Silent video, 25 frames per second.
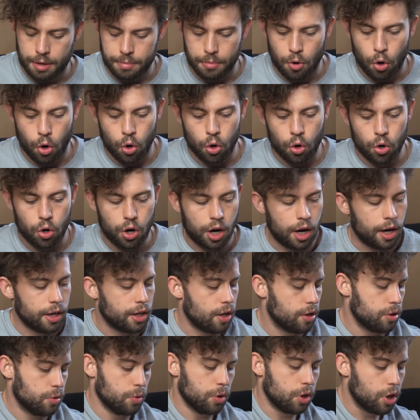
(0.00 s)
or I
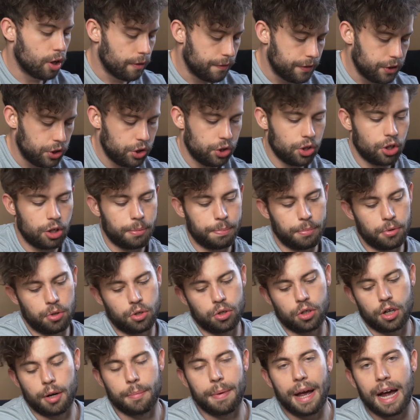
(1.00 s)
go to a coffee shop,
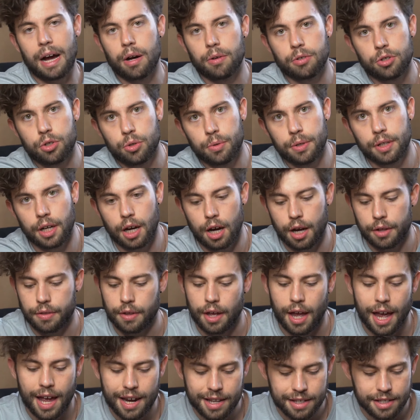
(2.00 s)
or I'm out doing
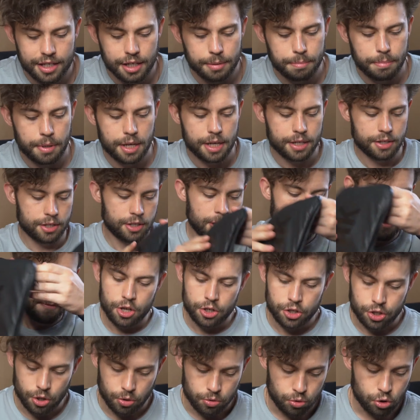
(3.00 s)
other editing bits.
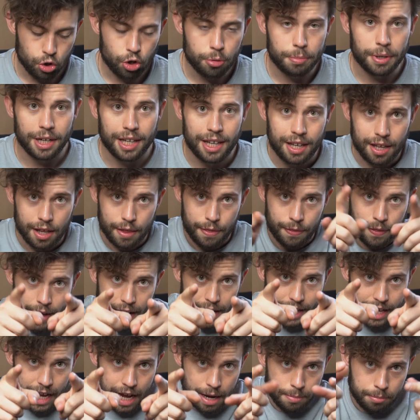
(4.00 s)
So normally
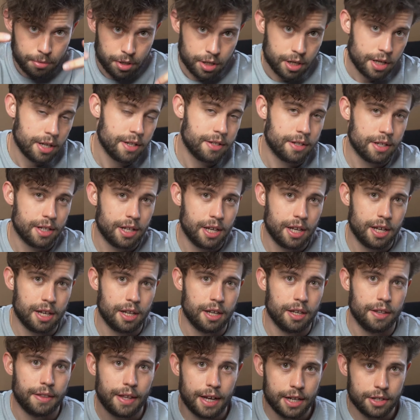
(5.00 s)
that camera is in
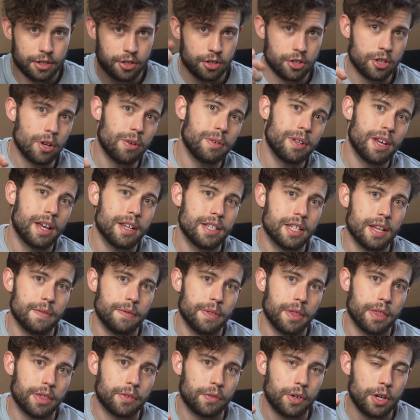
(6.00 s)
here. That is the Sony
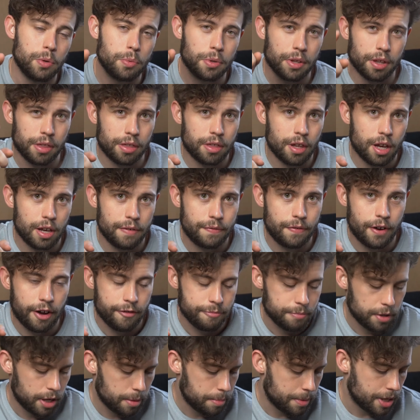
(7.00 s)
A7 III with a
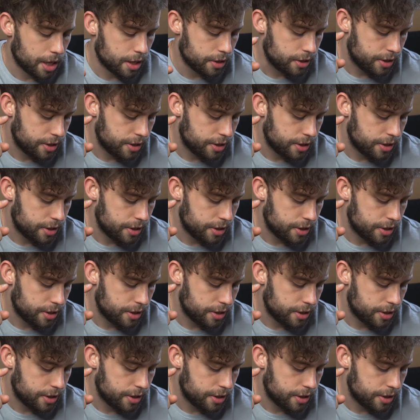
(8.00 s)
35mm